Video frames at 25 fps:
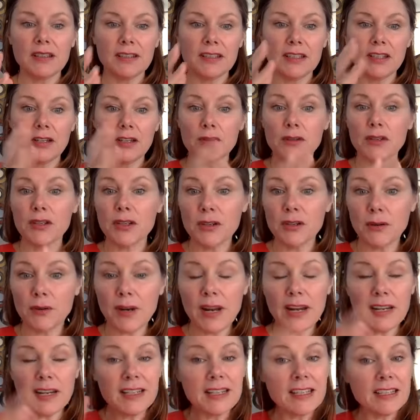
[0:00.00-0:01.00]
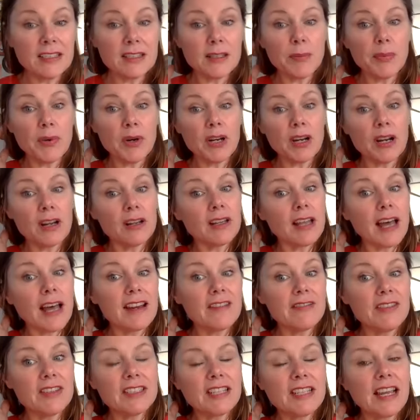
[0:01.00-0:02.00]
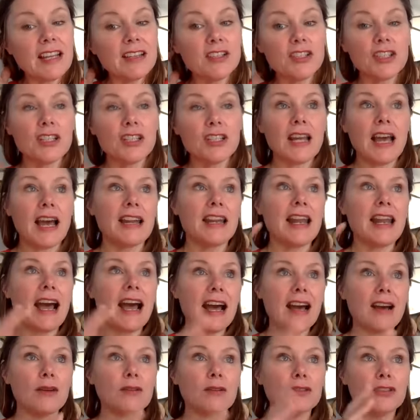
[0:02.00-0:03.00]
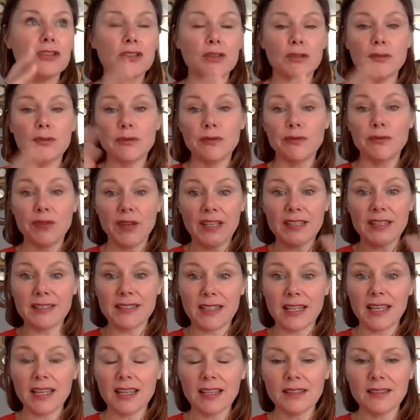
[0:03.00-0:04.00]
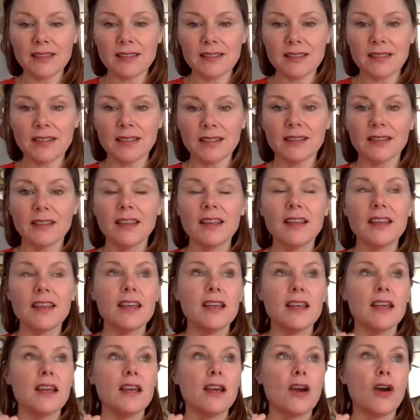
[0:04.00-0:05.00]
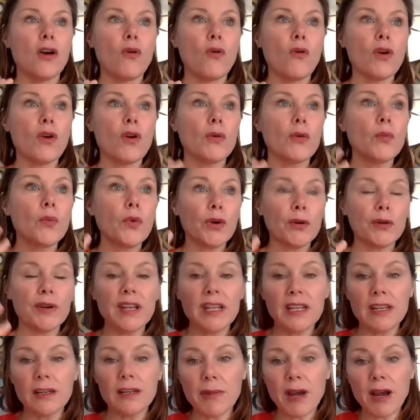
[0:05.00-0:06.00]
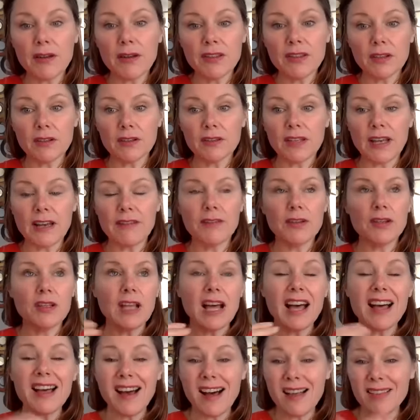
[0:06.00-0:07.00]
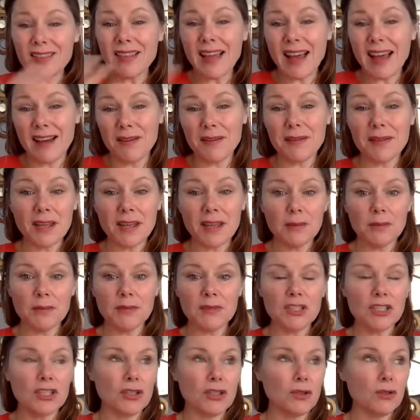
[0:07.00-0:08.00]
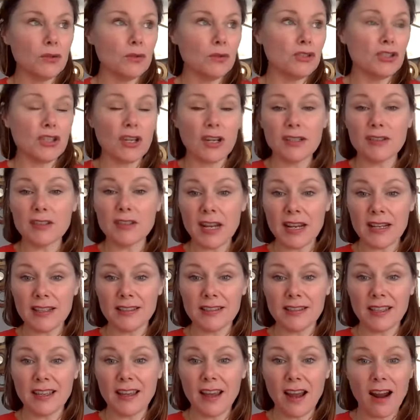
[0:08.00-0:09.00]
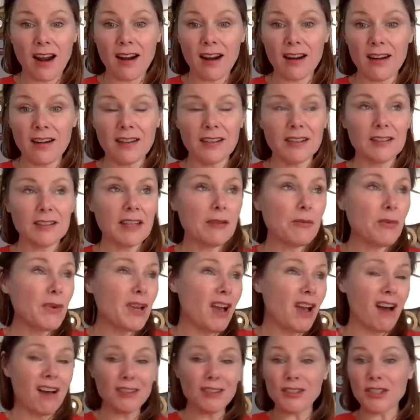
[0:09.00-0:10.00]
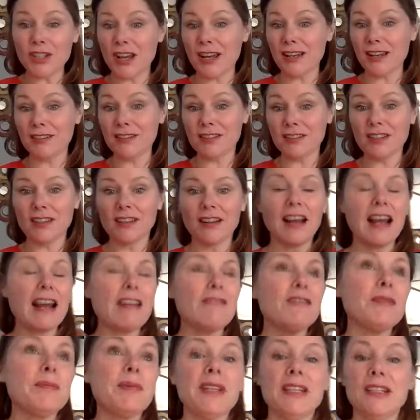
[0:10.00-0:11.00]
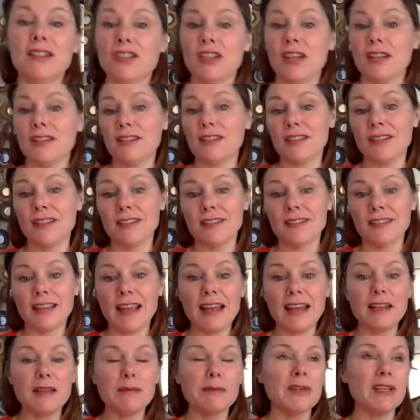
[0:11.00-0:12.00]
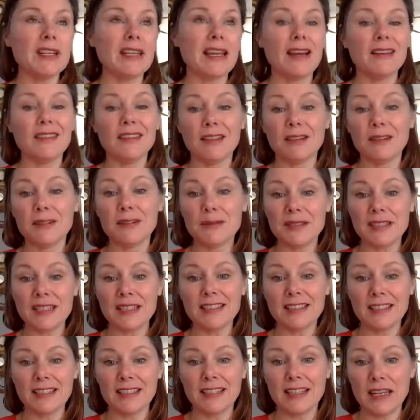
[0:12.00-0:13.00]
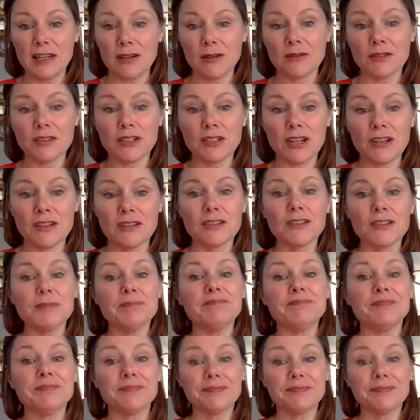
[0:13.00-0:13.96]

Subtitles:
you know, you don't need to put a lot of attention on how to fix things or worrying about their level, allow them to judge as they are. Like, we all judge, everybody judges. Anybody out there who says that they don't judge,